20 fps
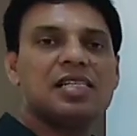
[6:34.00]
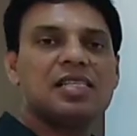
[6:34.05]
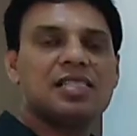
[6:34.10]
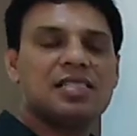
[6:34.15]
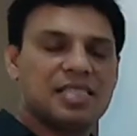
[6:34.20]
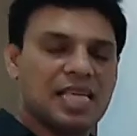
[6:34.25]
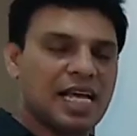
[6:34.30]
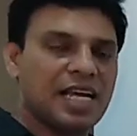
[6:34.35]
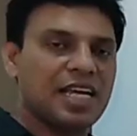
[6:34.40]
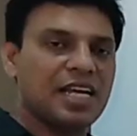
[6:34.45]

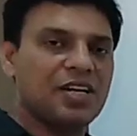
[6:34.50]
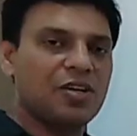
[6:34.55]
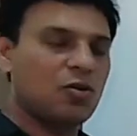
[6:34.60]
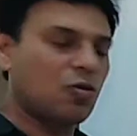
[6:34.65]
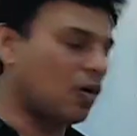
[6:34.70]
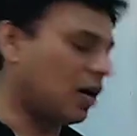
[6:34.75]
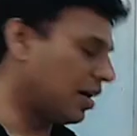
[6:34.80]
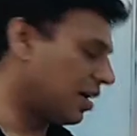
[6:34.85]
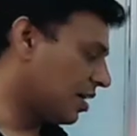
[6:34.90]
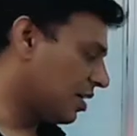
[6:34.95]

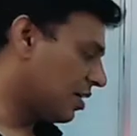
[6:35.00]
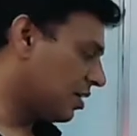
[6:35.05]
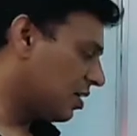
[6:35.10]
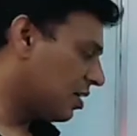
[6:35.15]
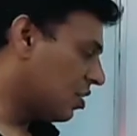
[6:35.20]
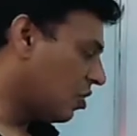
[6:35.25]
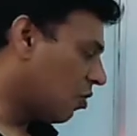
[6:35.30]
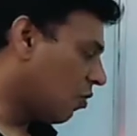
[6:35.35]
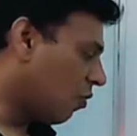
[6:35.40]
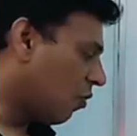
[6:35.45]
second quadrant,
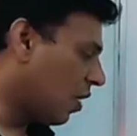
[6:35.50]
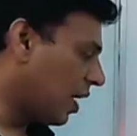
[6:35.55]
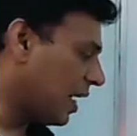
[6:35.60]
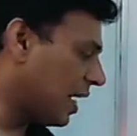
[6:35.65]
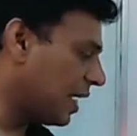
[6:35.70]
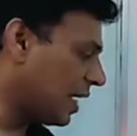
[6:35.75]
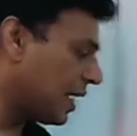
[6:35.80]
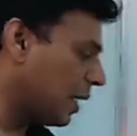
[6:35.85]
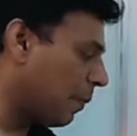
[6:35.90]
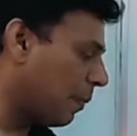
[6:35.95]

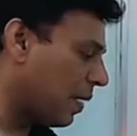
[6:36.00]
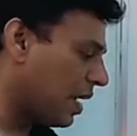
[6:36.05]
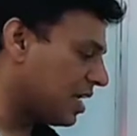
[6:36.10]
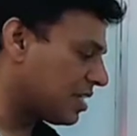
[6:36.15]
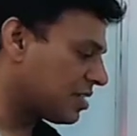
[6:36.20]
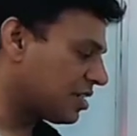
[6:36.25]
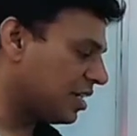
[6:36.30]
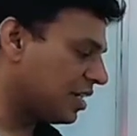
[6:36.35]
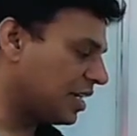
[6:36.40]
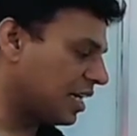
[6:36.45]
180
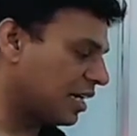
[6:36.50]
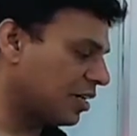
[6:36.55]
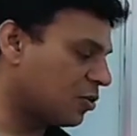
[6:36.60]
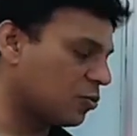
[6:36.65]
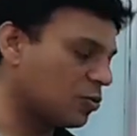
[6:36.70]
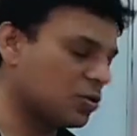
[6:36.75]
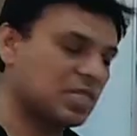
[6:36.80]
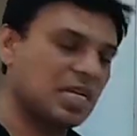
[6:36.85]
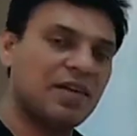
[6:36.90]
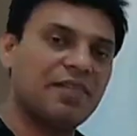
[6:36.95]
plus theta,
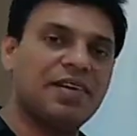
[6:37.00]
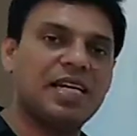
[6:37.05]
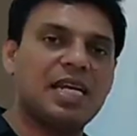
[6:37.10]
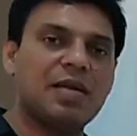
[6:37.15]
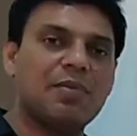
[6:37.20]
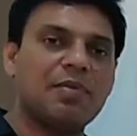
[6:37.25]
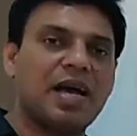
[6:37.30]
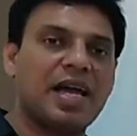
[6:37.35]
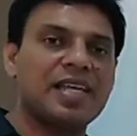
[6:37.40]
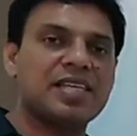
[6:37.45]

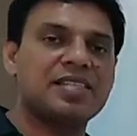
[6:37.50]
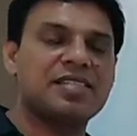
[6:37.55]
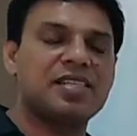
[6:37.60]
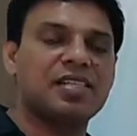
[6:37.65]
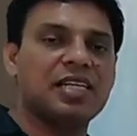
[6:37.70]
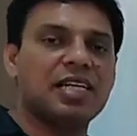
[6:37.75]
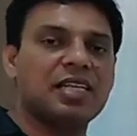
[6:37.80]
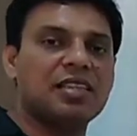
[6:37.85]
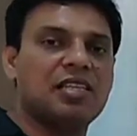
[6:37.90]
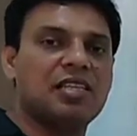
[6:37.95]
270 minus
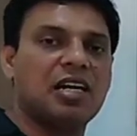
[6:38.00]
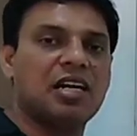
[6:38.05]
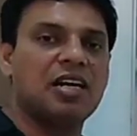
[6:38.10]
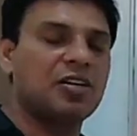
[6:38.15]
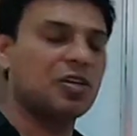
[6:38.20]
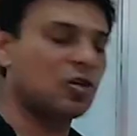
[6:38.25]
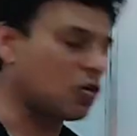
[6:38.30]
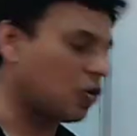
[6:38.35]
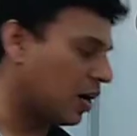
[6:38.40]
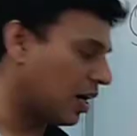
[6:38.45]
theta,
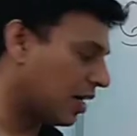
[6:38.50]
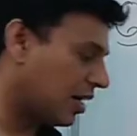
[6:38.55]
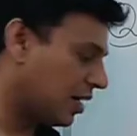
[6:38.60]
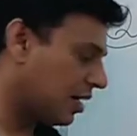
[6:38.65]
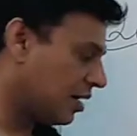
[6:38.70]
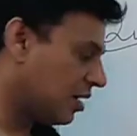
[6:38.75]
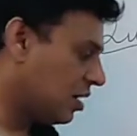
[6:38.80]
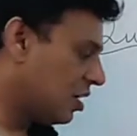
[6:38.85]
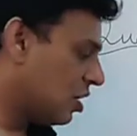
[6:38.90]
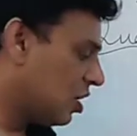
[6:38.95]
third
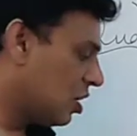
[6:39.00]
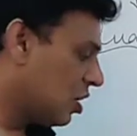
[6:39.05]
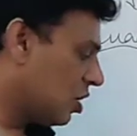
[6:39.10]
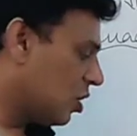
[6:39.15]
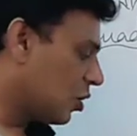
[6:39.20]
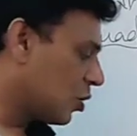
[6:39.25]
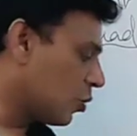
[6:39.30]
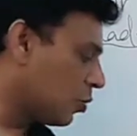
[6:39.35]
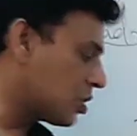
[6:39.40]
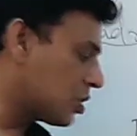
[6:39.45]
quadrant,
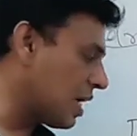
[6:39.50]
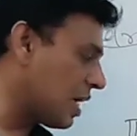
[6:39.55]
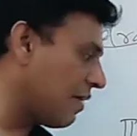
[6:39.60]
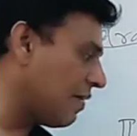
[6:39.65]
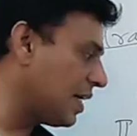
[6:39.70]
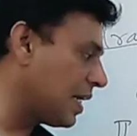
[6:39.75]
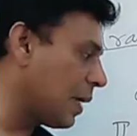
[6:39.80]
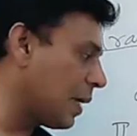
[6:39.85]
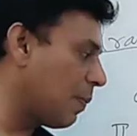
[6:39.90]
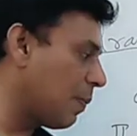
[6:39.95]

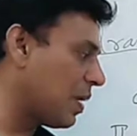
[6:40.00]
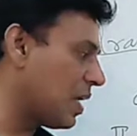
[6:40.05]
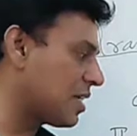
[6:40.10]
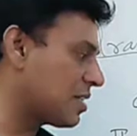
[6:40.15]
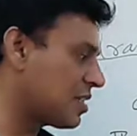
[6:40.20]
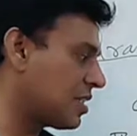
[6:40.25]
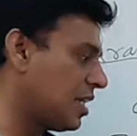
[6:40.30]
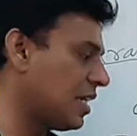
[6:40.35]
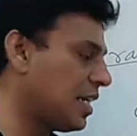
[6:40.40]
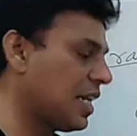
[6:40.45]
270
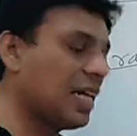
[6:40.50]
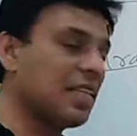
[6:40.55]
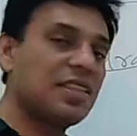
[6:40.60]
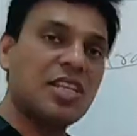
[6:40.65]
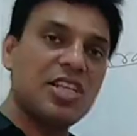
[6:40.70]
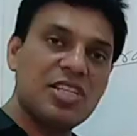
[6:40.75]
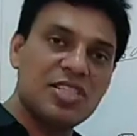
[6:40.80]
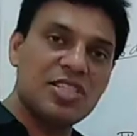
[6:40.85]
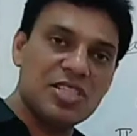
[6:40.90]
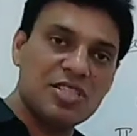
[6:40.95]
plus theta,
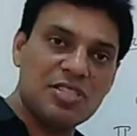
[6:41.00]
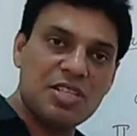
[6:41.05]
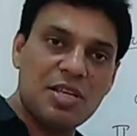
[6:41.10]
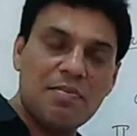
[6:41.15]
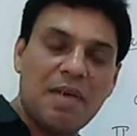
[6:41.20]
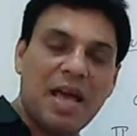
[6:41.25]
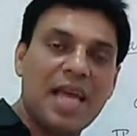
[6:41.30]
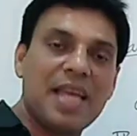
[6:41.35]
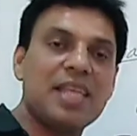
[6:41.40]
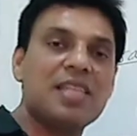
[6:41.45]
360
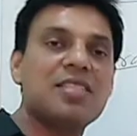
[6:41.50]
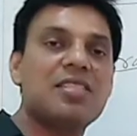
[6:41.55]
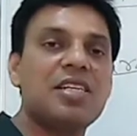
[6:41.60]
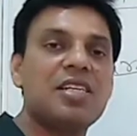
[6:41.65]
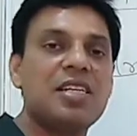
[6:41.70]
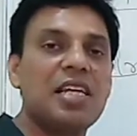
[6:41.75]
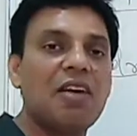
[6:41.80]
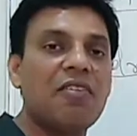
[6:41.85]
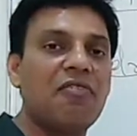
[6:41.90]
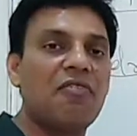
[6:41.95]
minus
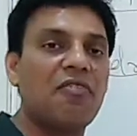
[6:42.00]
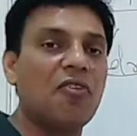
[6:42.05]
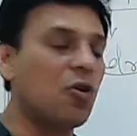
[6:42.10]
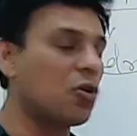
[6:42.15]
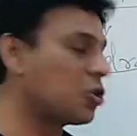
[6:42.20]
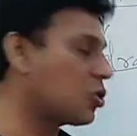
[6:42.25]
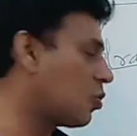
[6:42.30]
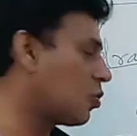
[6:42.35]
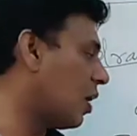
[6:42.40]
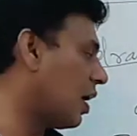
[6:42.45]
theta,
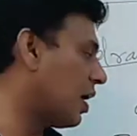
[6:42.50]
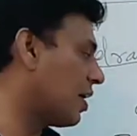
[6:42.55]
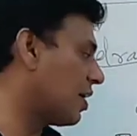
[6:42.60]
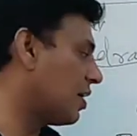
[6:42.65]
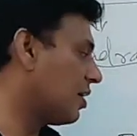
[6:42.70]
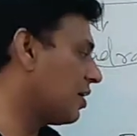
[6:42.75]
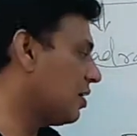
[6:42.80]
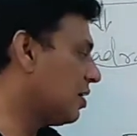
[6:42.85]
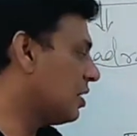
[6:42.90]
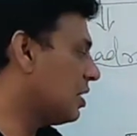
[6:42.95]
fourth
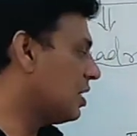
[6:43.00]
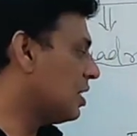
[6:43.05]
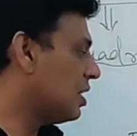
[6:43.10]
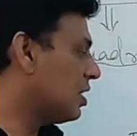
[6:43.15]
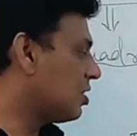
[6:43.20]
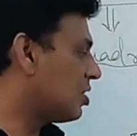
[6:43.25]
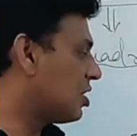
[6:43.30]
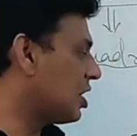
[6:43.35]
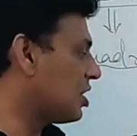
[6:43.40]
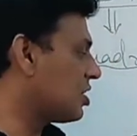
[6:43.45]
quadrant,
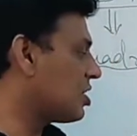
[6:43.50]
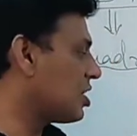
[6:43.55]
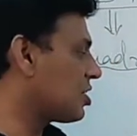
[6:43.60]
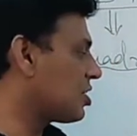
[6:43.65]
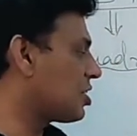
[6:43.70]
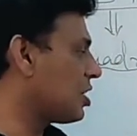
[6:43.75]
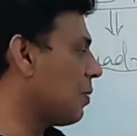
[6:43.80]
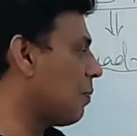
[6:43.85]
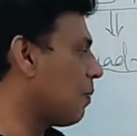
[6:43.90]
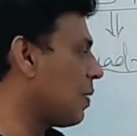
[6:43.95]

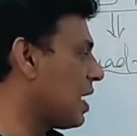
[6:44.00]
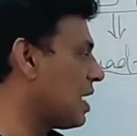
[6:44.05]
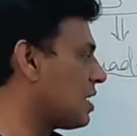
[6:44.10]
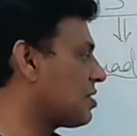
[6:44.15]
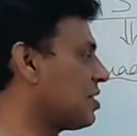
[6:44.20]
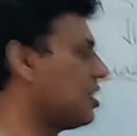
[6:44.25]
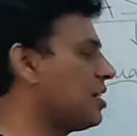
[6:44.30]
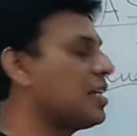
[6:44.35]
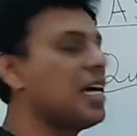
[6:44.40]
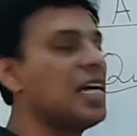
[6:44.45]
360
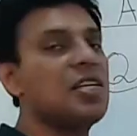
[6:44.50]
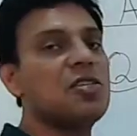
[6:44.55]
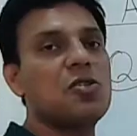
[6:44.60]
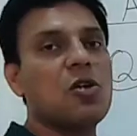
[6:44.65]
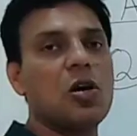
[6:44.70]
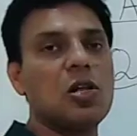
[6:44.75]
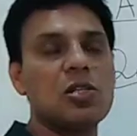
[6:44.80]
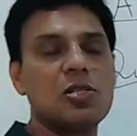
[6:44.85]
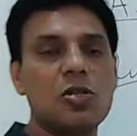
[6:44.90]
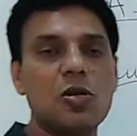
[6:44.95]
plus theta is
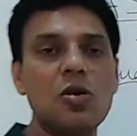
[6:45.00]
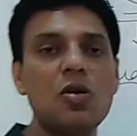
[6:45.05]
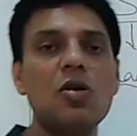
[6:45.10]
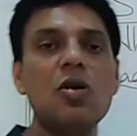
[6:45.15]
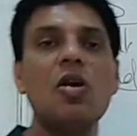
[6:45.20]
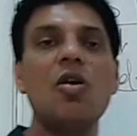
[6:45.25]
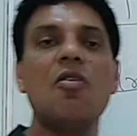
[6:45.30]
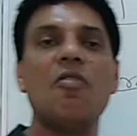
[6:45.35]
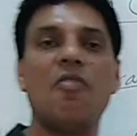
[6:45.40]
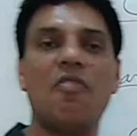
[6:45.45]

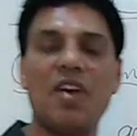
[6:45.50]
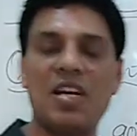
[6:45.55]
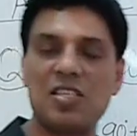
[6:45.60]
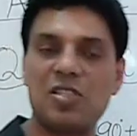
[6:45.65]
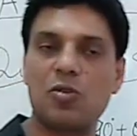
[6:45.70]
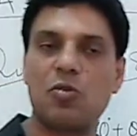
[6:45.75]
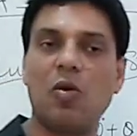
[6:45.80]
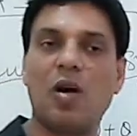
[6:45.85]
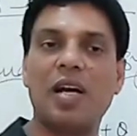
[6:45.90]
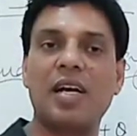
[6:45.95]
also
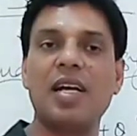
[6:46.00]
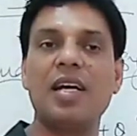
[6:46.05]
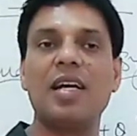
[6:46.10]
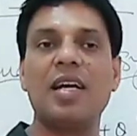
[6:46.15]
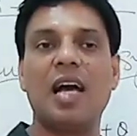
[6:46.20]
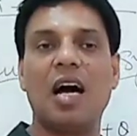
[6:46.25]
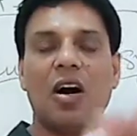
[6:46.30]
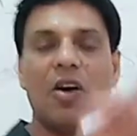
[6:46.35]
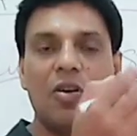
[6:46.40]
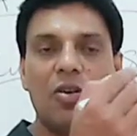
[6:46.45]
first
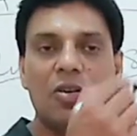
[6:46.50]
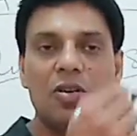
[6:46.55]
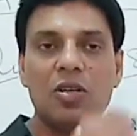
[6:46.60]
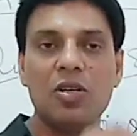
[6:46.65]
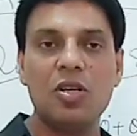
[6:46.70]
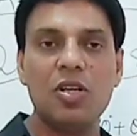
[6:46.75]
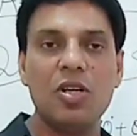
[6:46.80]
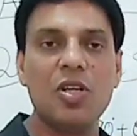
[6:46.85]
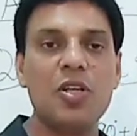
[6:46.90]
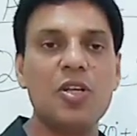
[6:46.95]
quadrant.
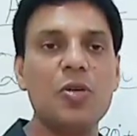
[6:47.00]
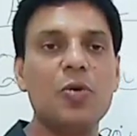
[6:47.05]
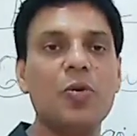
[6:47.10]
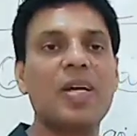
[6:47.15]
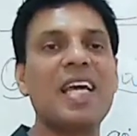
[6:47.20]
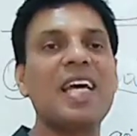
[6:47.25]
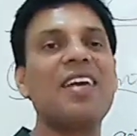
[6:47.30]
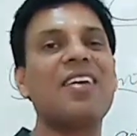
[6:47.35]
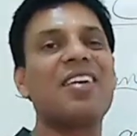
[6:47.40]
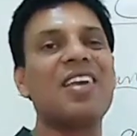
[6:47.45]
Now
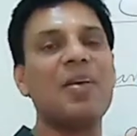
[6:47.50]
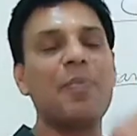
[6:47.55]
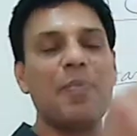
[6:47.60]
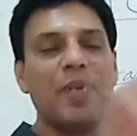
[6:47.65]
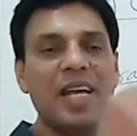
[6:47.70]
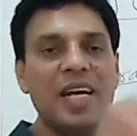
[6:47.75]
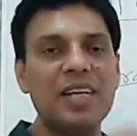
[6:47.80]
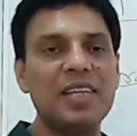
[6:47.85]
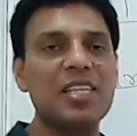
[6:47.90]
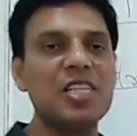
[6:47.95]
you can
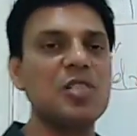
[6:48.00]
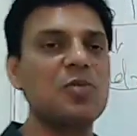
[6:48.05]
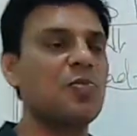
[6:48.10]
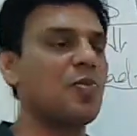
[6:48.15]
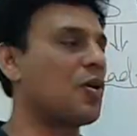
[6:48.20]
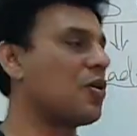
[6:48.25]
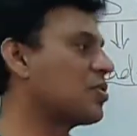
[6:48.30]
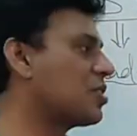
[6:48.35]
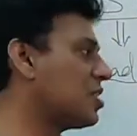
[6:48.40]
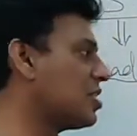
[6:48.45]
repeat this
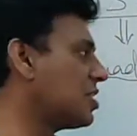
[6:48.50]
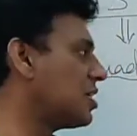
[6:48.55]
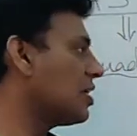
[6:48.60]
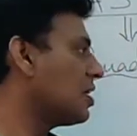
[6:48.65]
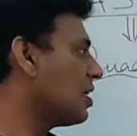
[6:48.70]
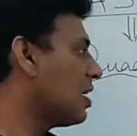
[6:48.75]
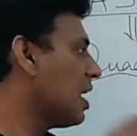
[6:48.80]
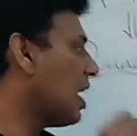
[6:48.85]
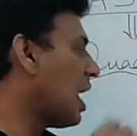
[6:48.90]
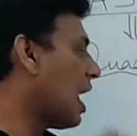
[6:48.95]

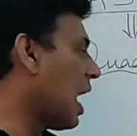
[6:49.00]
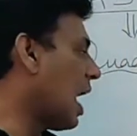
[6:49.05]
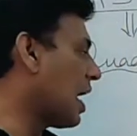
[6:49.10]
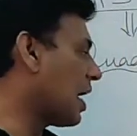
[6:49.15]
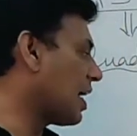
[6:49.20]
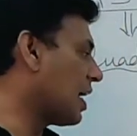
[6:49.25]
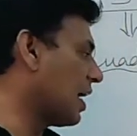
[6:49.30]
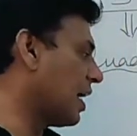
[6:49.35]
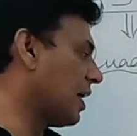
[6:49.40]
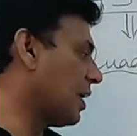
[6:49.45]
procedure
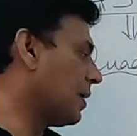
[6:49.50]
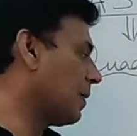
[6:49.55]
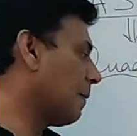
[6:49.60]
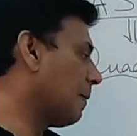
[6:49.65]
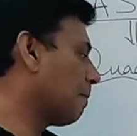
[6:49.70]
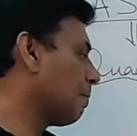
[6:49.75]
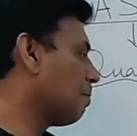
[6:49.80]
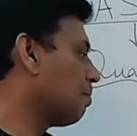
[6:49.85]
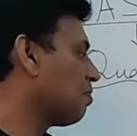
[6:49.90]
again.